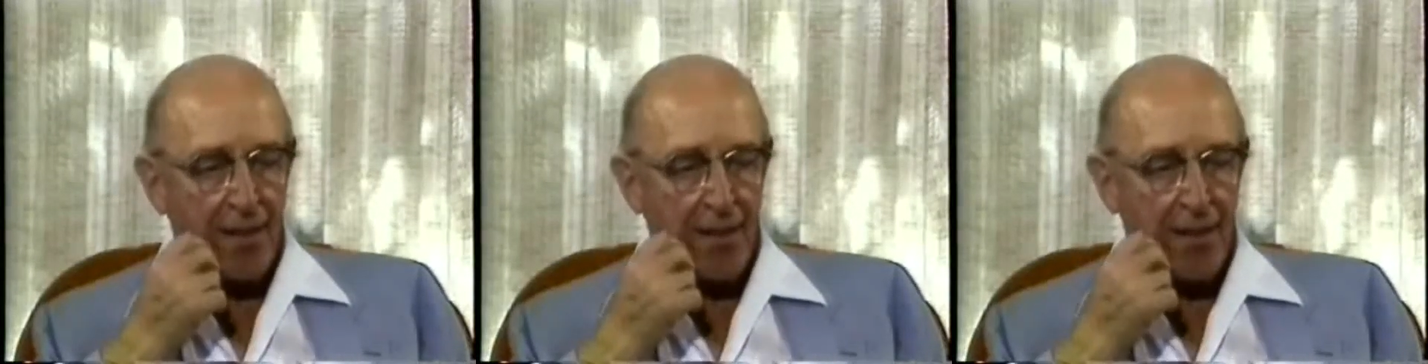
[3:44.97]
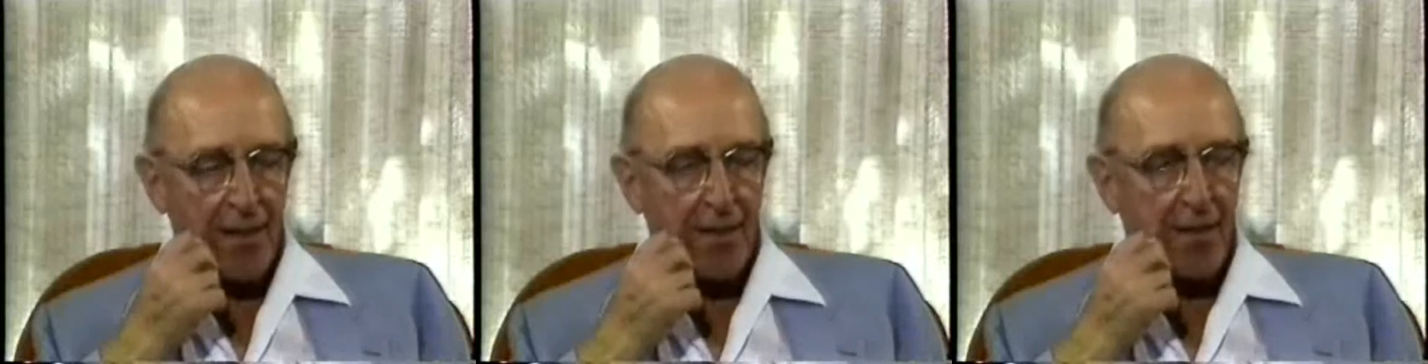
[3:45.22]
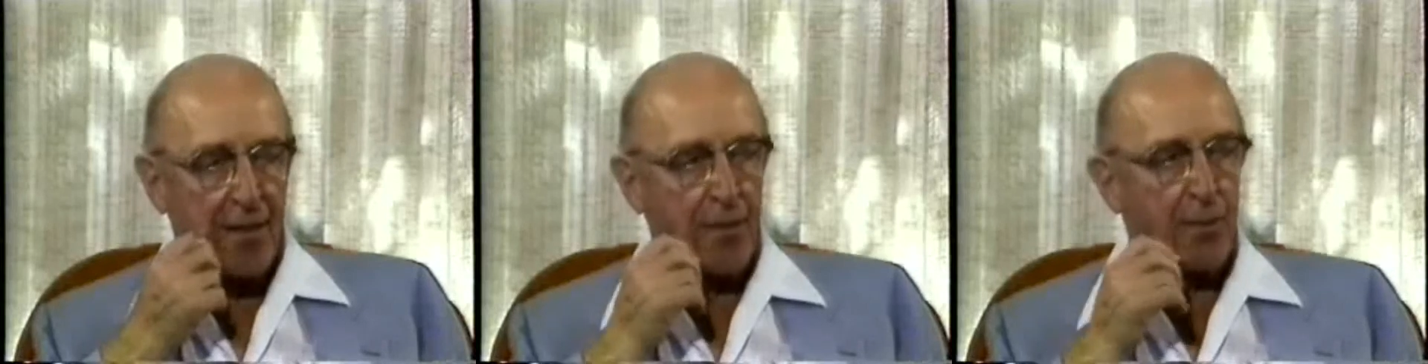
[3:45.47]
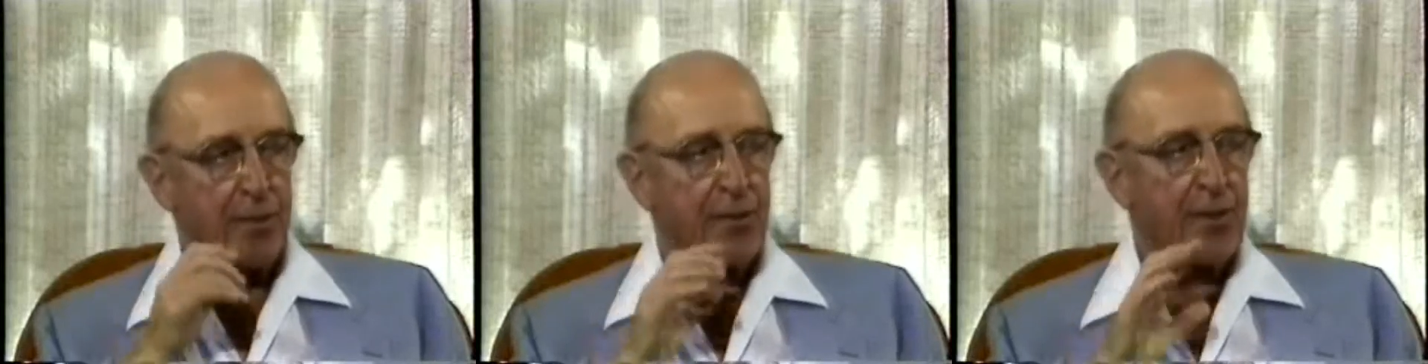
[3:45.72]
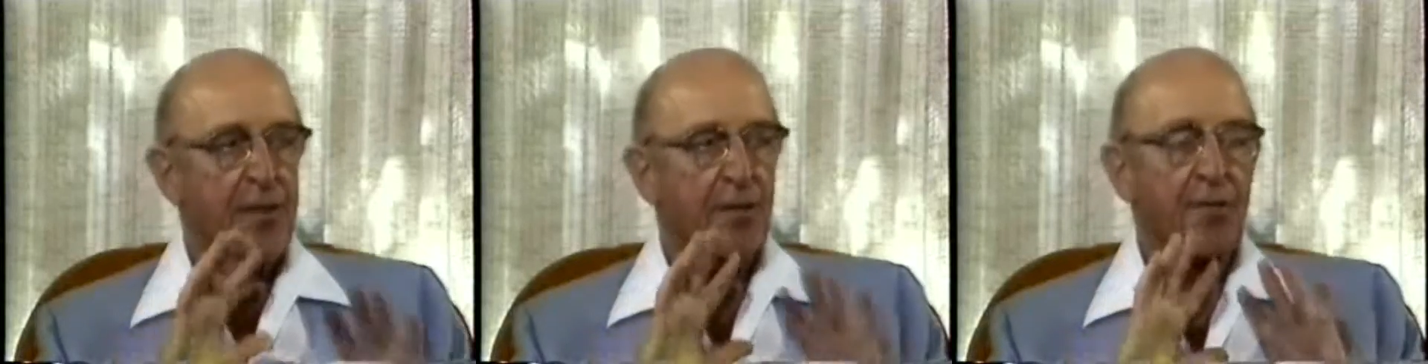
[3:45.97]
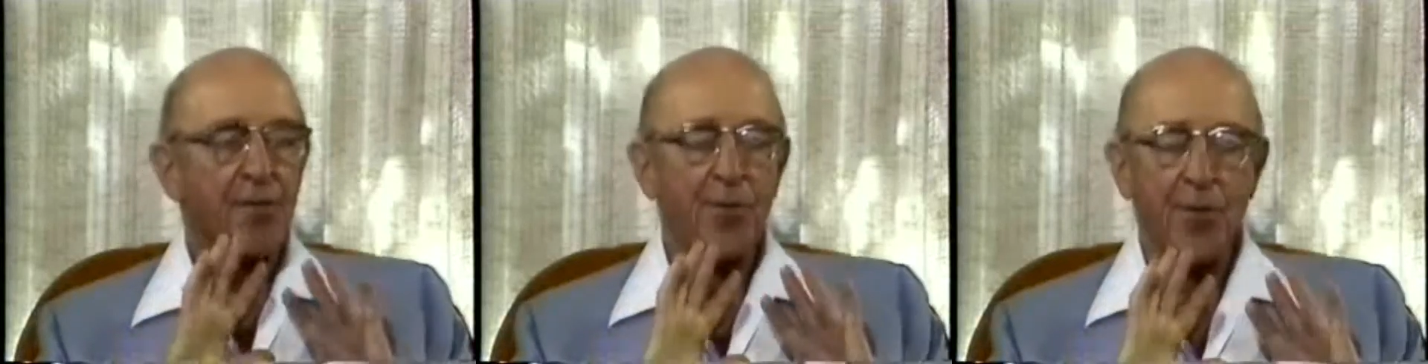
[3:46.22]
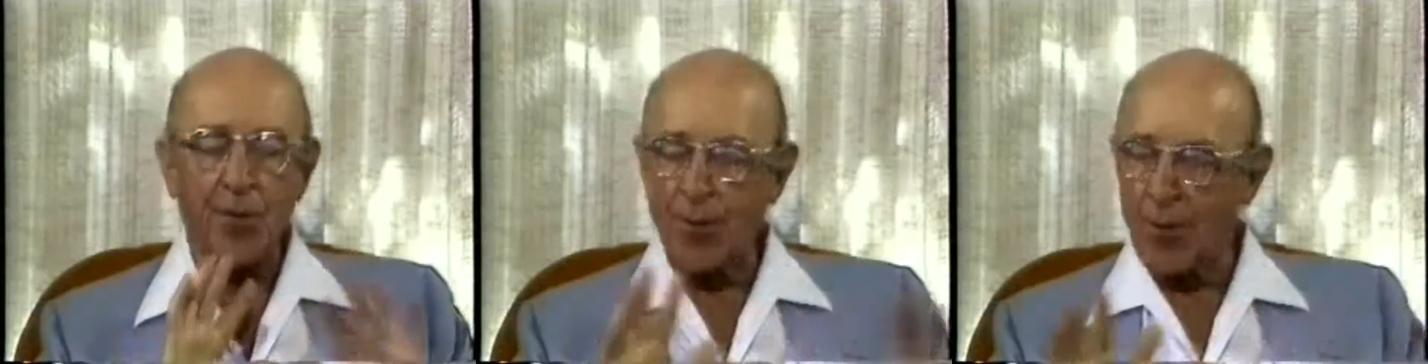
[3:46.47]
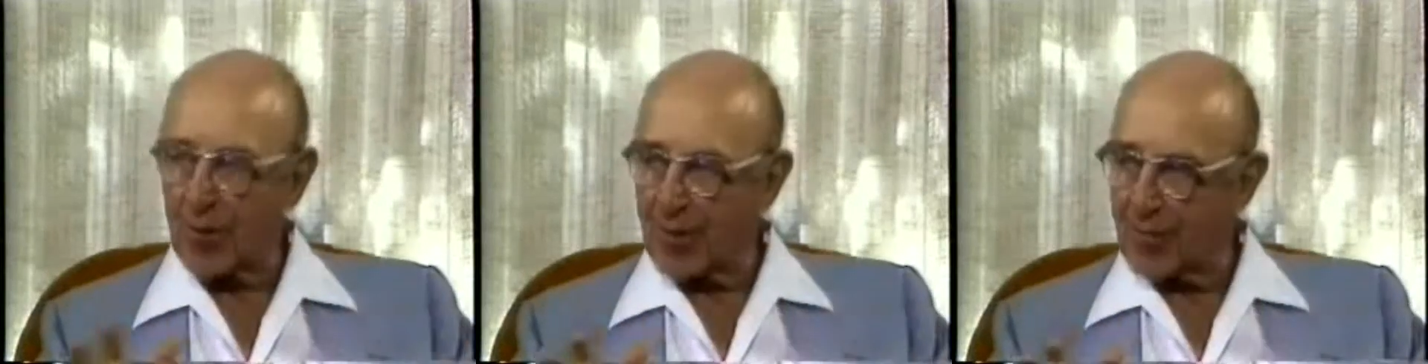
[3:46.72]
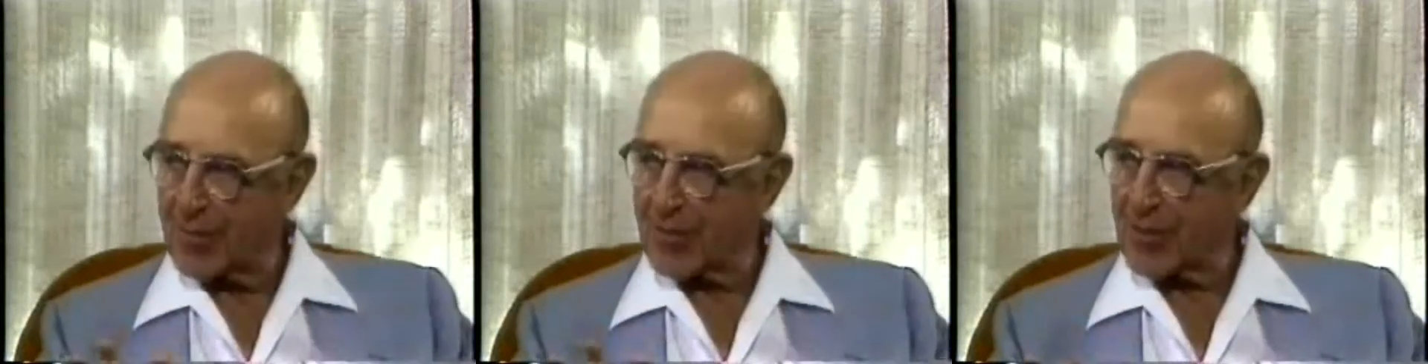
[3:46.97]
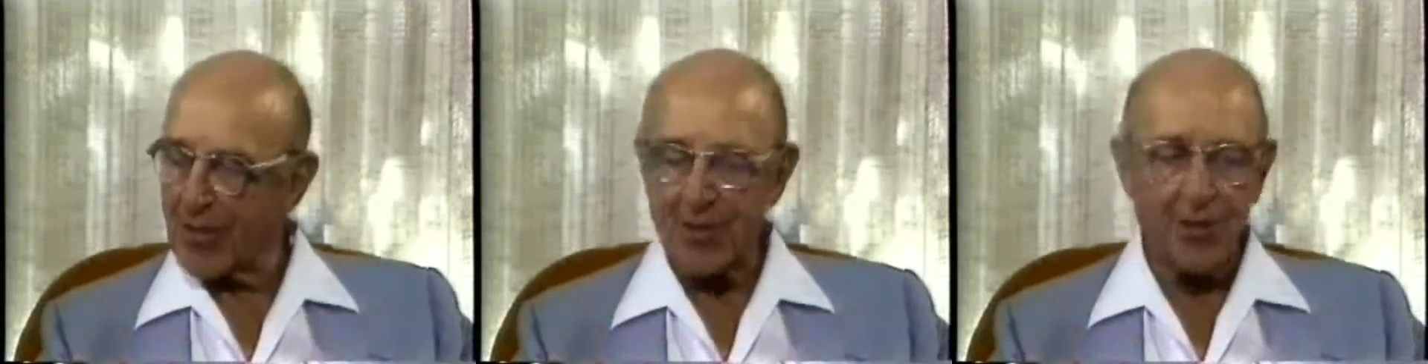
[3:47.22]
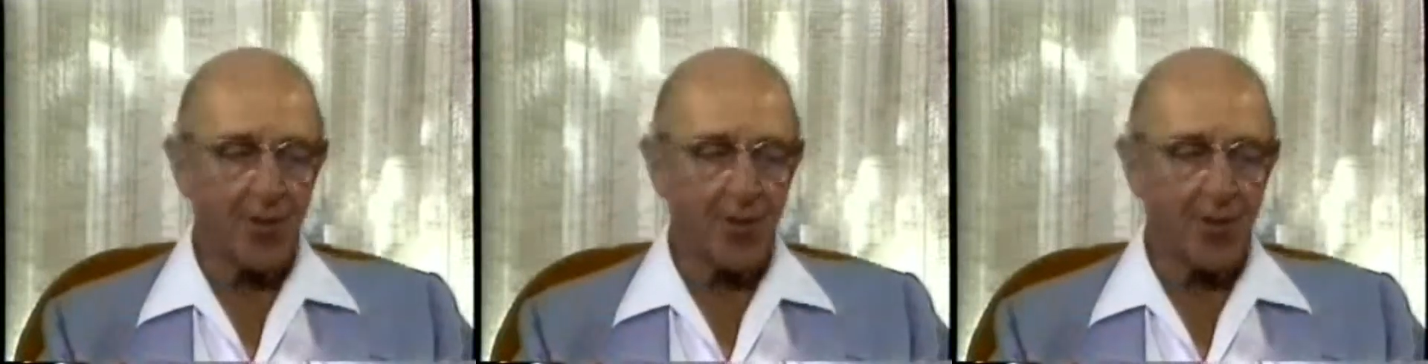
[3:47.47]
when conducting my own research or experiments.